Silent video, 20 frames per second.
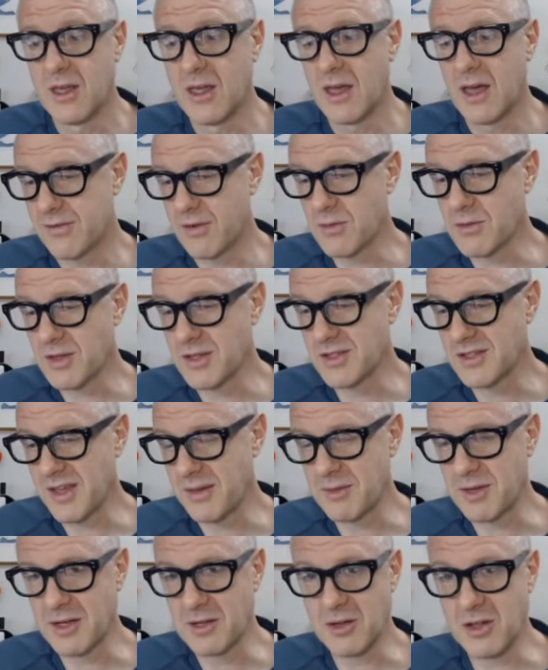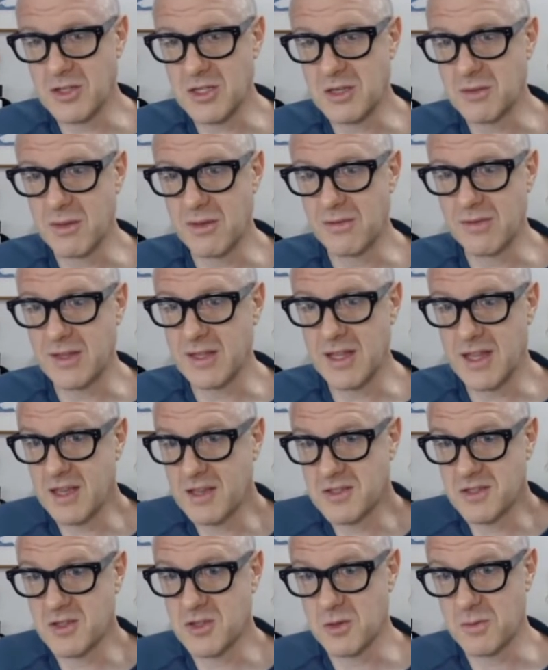from contaminated, lots of
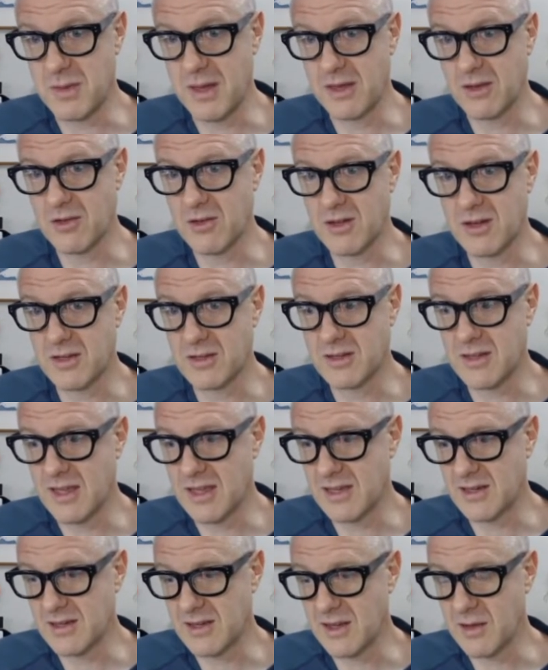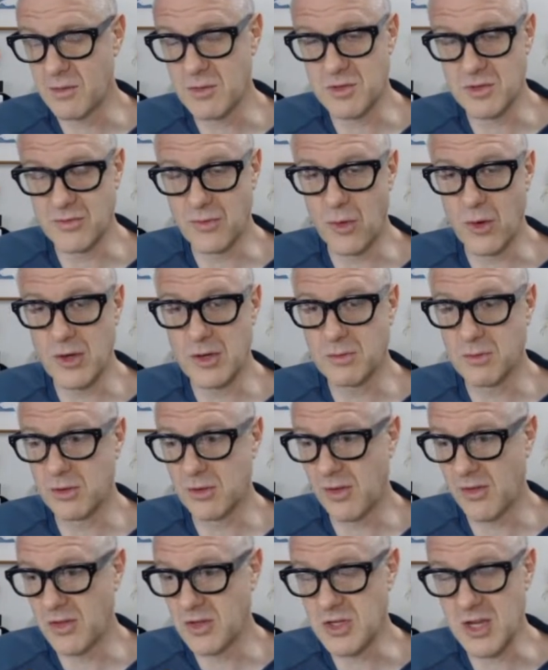hemophiliacs in Japan got it, and it was
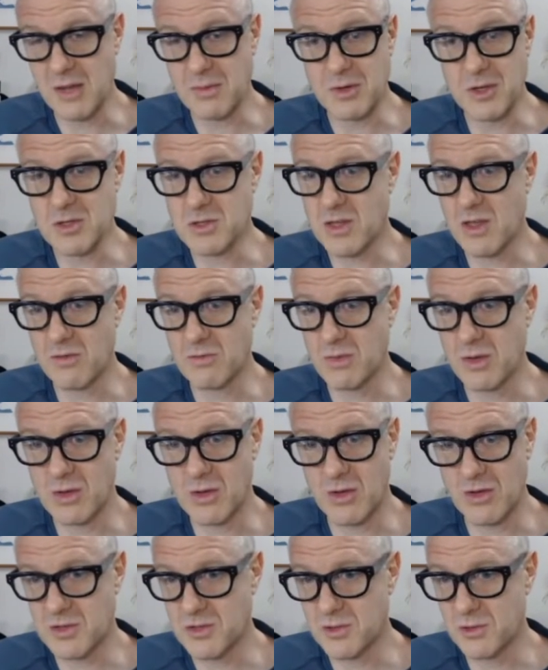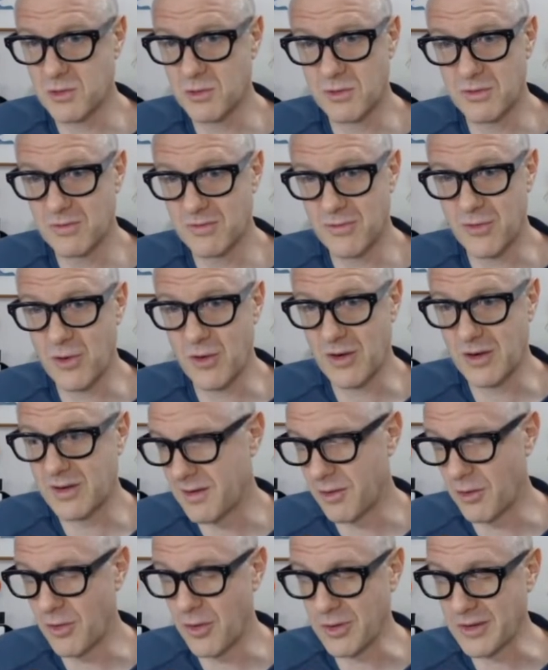avoidable, and the Japanese government got sued for it,
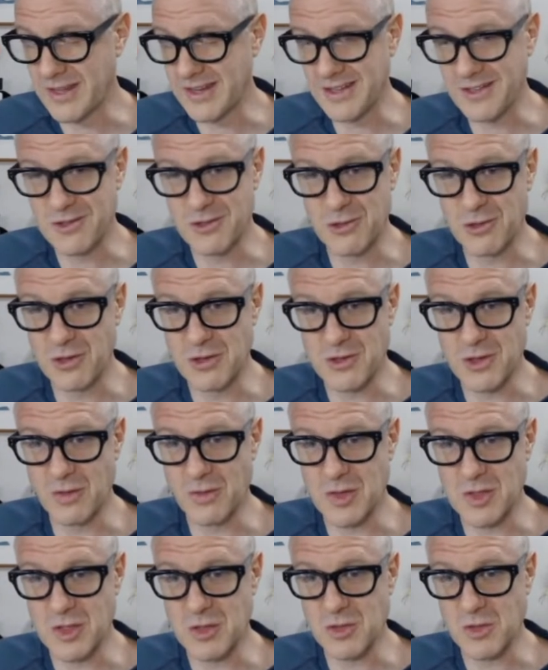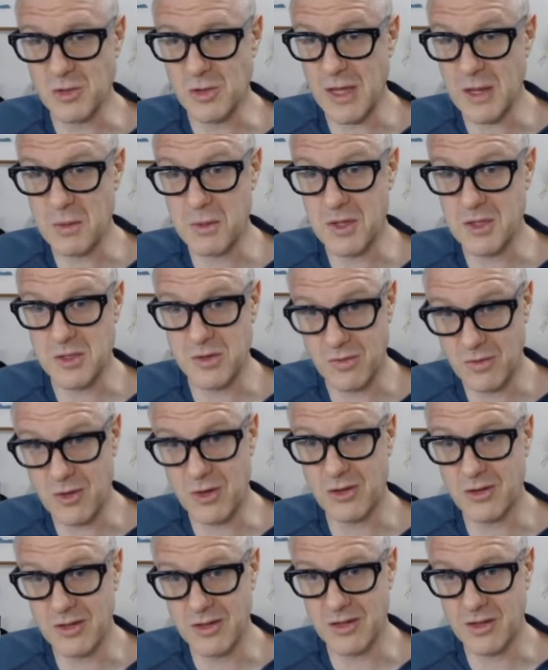although getting sued is obviously too late once you've
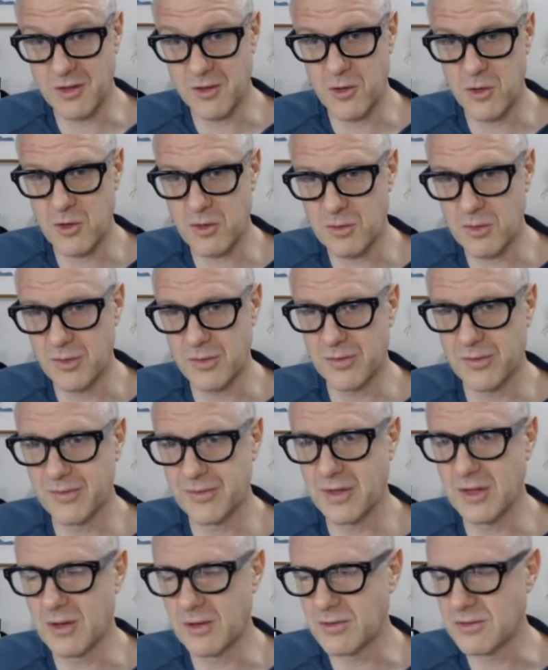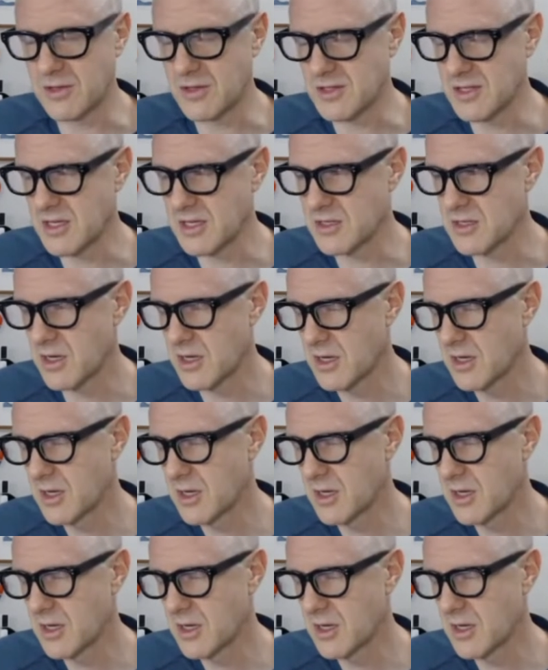got an incurable, you know, disease.